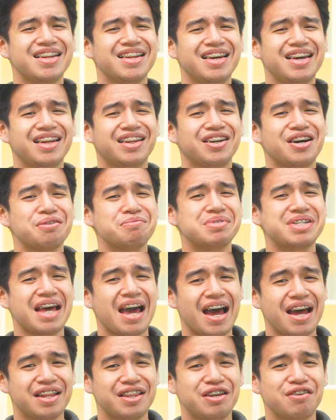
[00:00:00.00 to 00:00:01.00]
it comes
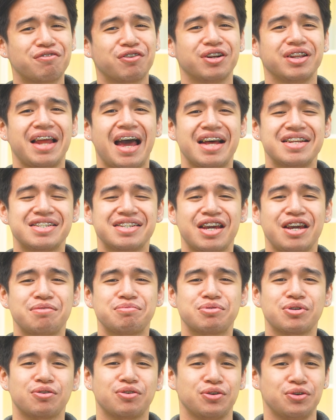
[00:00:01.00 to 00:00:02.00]
handy for
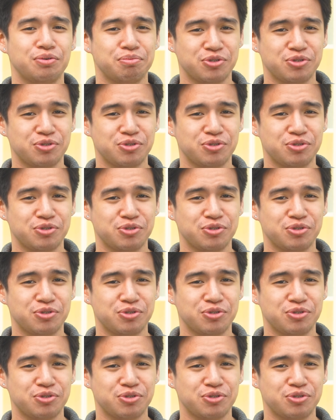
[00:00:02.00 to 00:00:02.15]
landscapes or group